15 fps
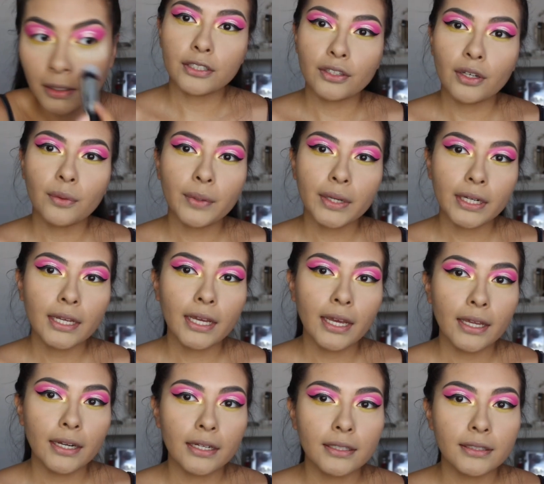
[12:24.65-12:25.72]
So I went
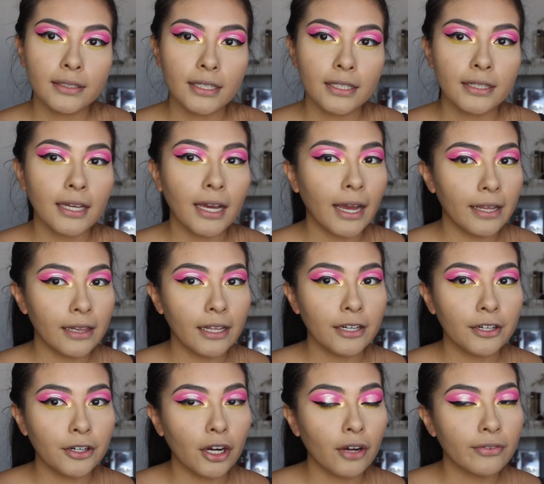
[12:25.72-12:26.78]
ahead and did the
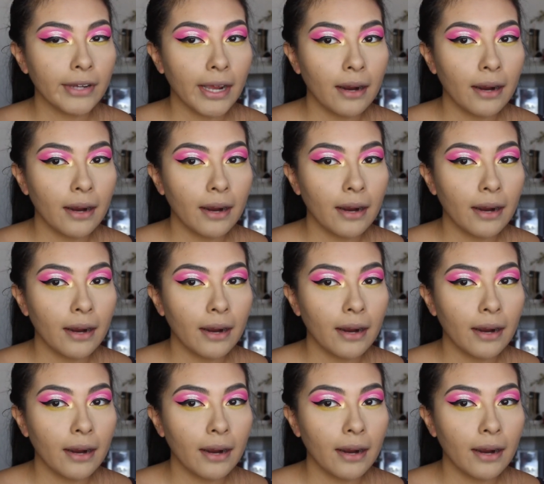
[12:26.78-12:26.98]
eyeliner off